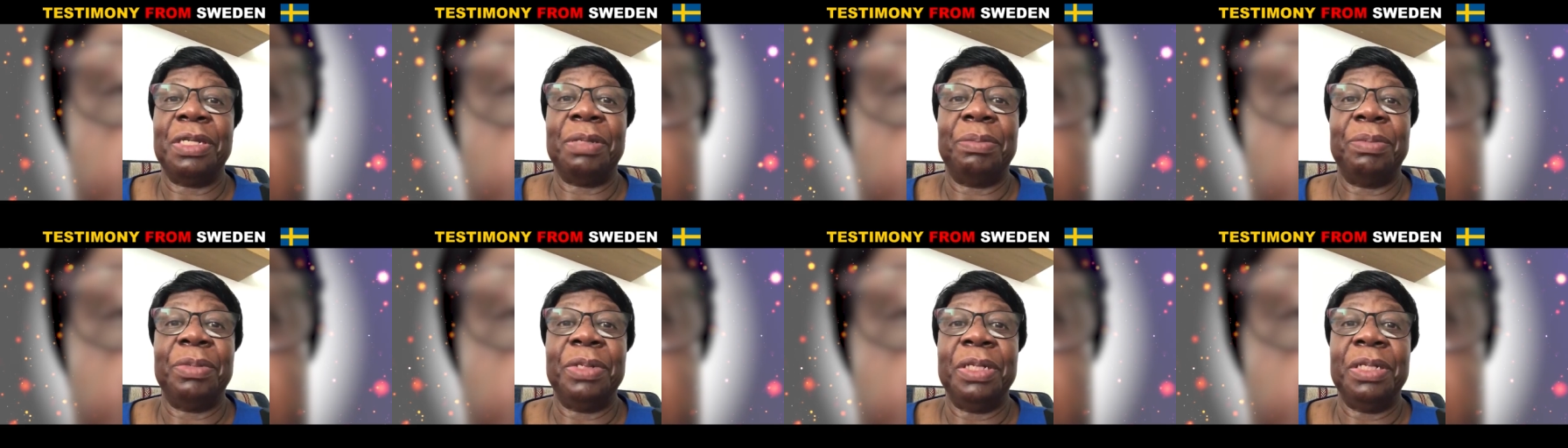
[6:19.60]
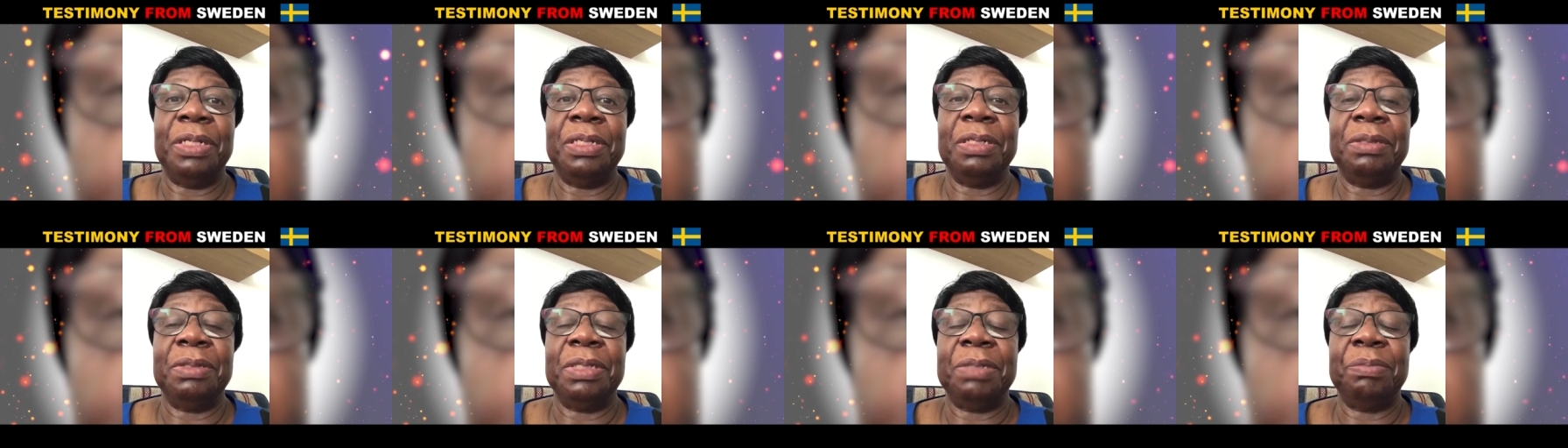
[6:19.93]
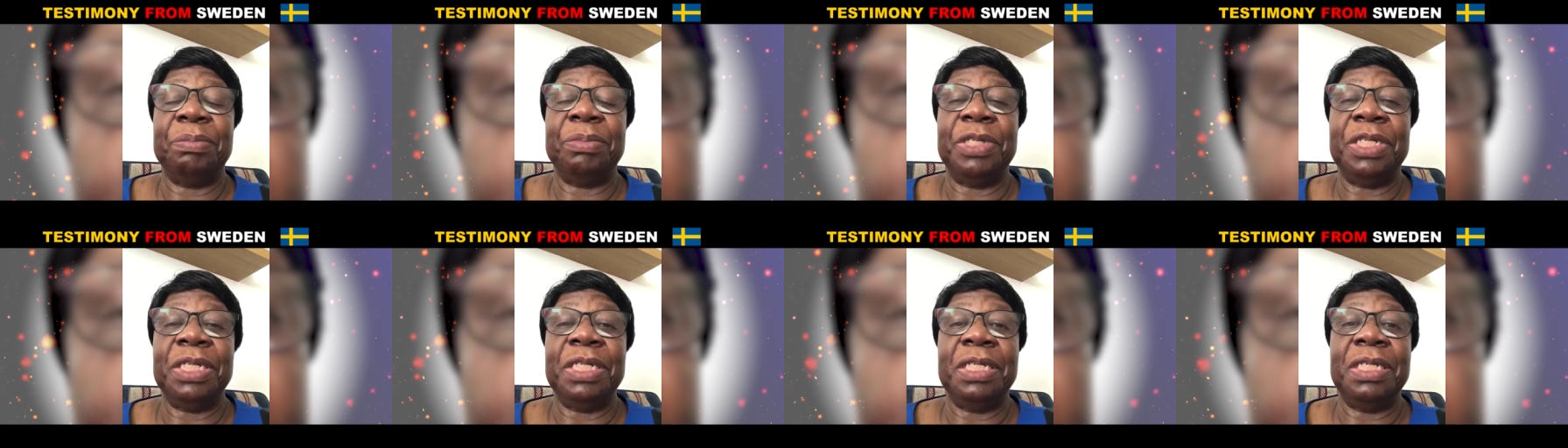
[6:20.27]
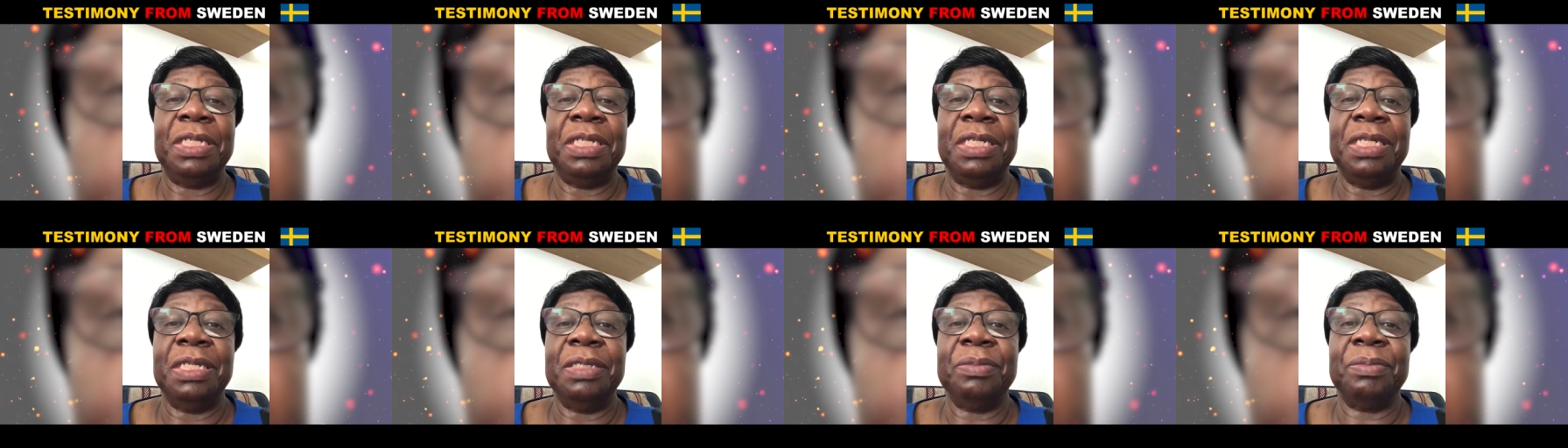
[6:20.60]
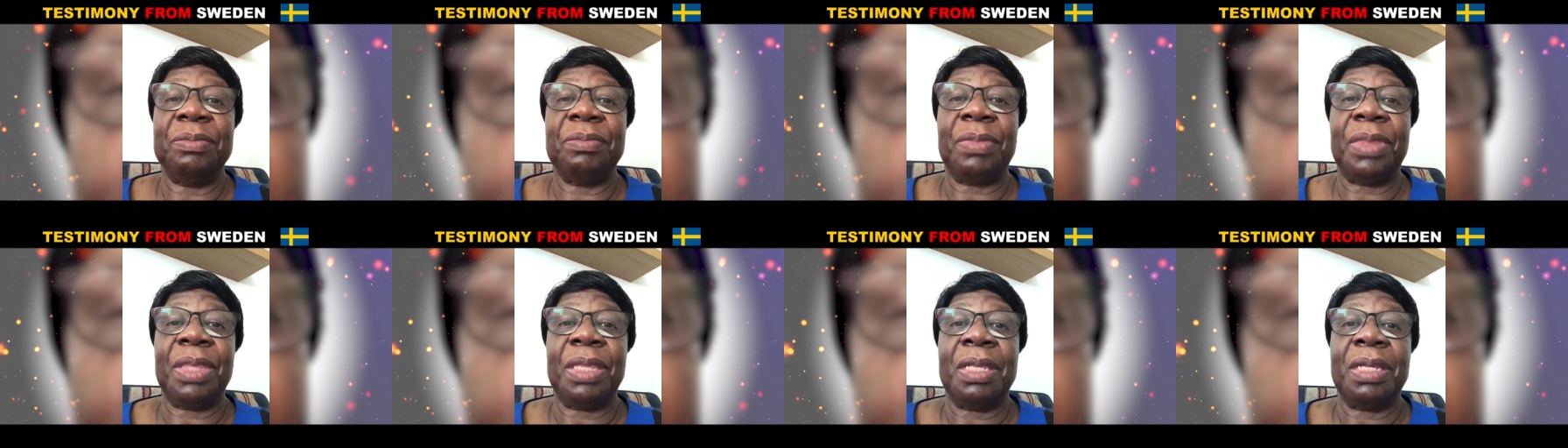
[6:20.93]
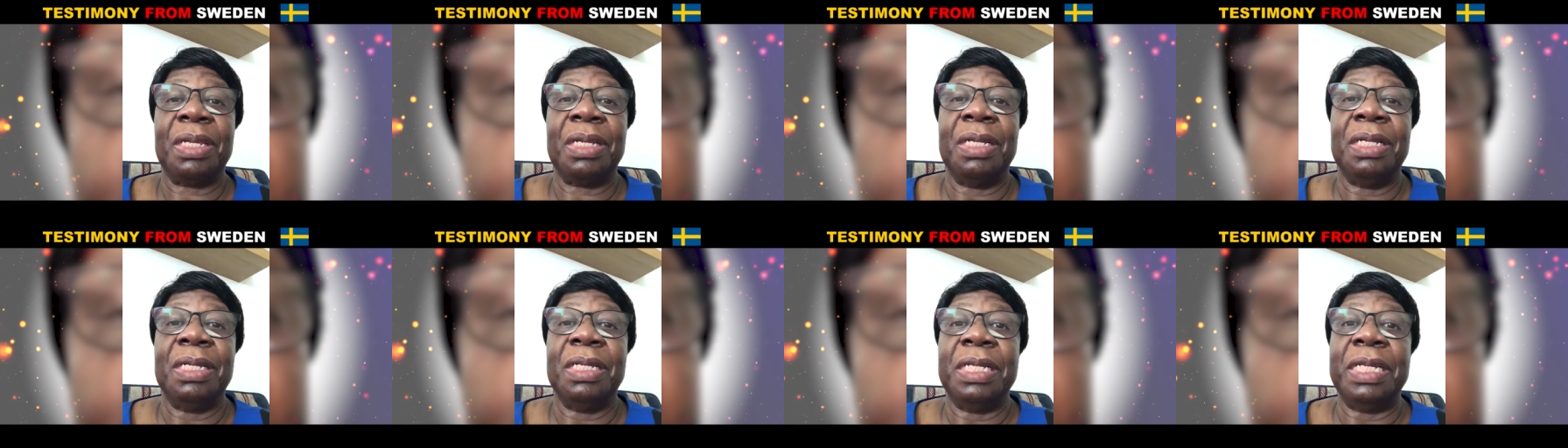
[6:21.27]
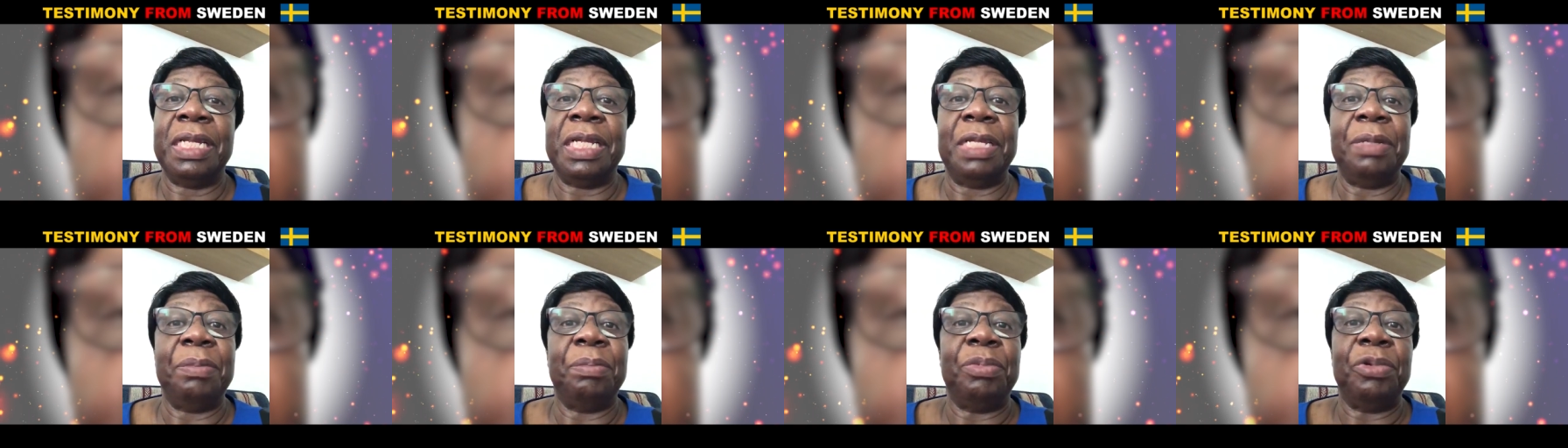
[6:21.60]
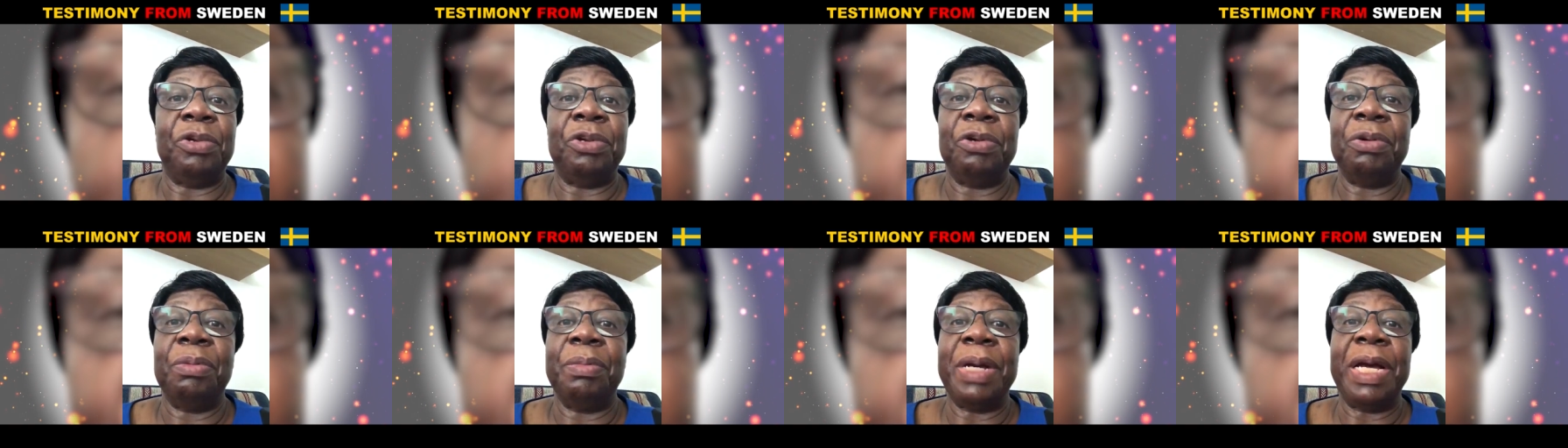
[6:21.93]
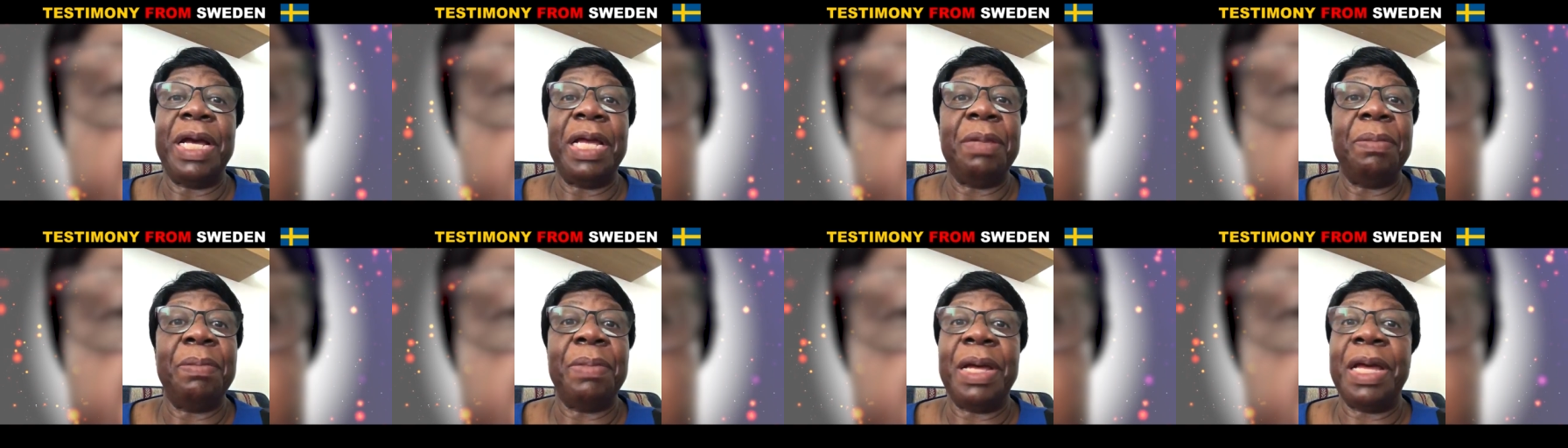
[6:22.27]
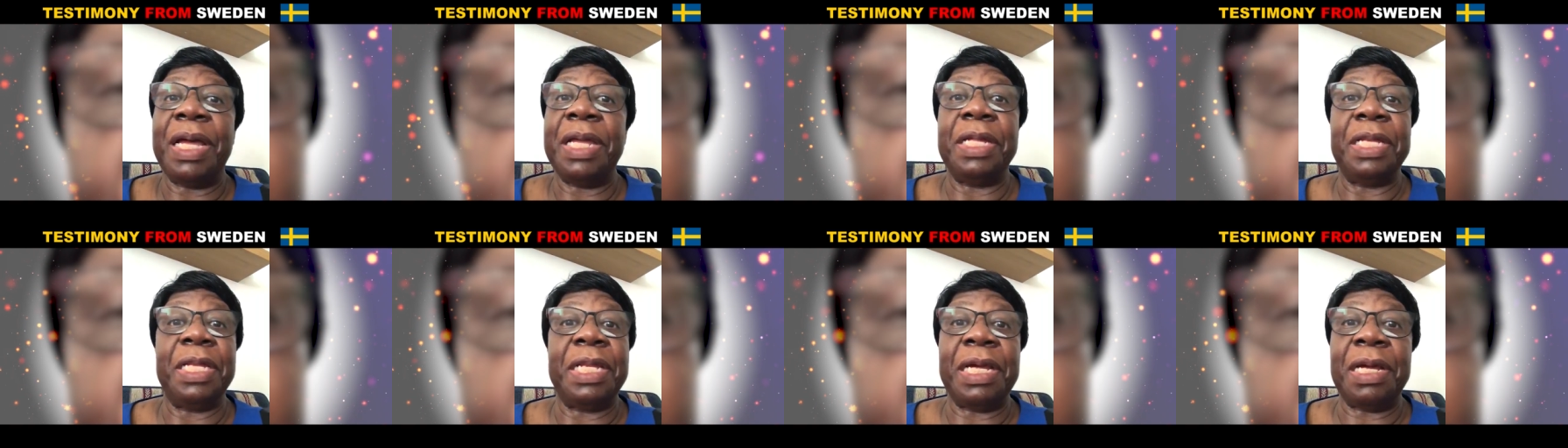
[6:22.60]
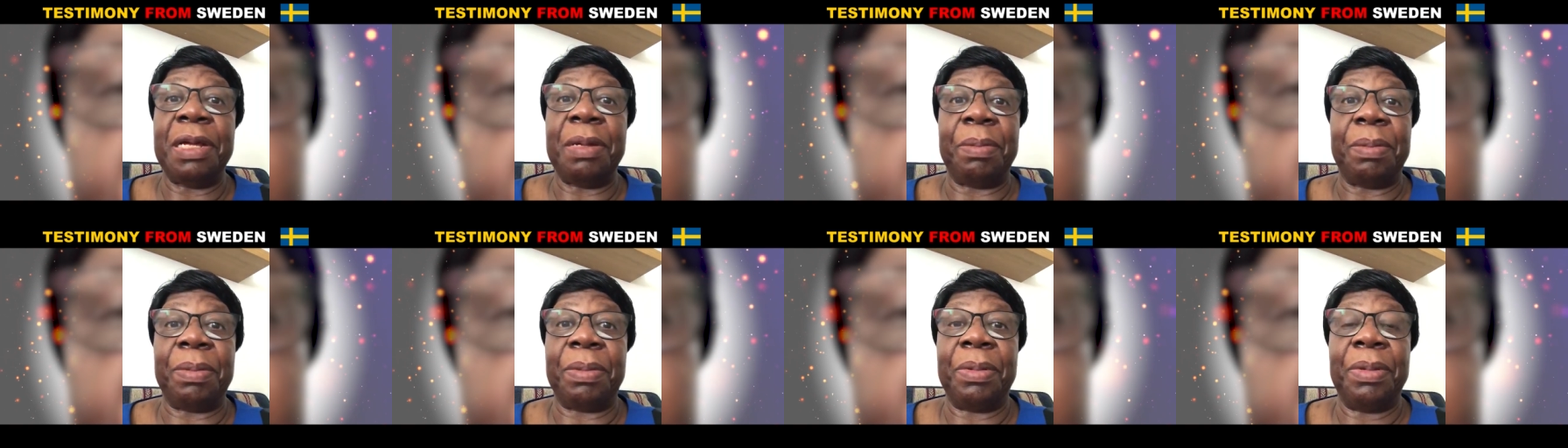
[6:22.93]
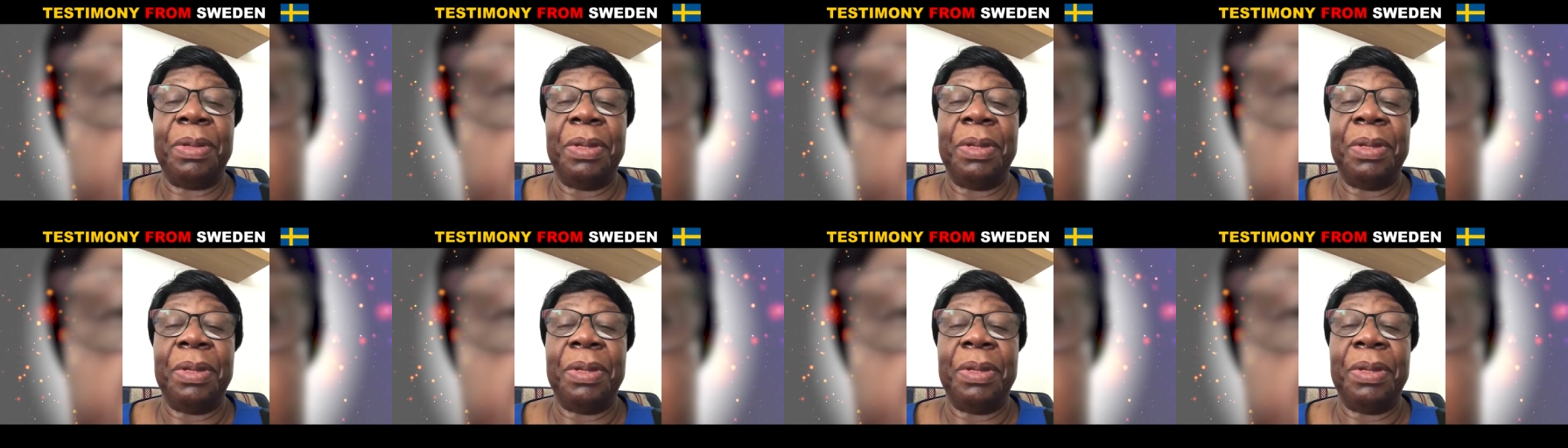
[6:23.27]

are preaching, they blow my mind up.